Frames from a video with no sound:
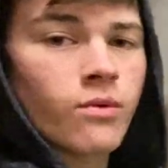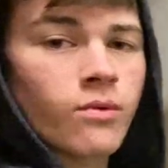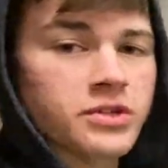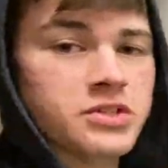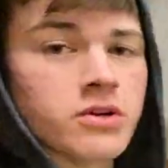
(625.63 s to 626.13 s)

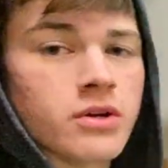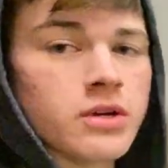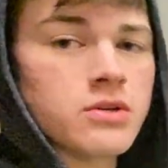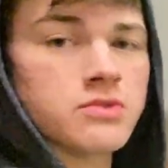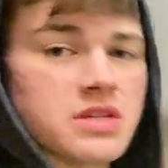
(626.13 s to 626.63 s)
We're still gonna
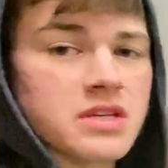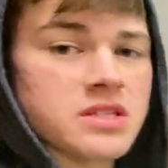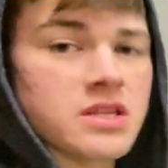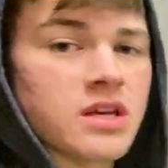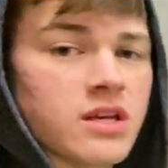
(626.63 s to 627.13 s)
use this
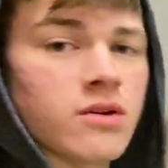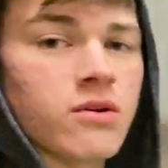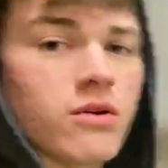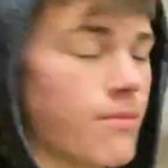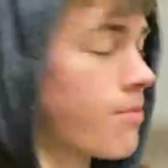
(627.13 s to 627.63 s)
thing,
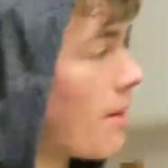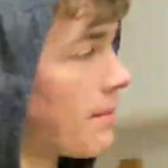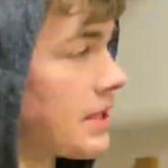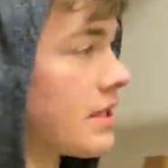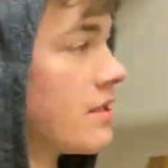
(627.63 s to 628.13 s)
or
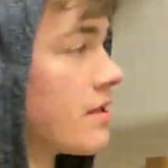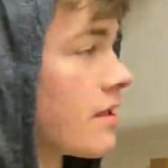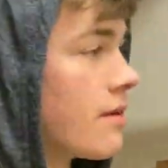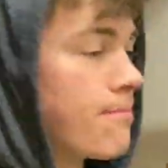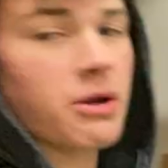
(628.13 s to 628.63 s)
probably
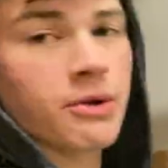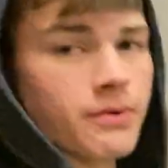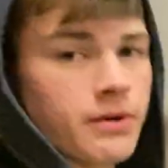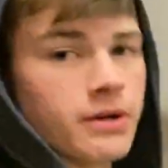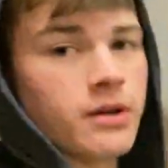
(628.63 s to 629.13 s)
get a bigger
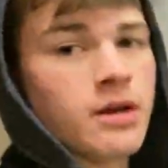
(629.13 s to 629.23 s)
one,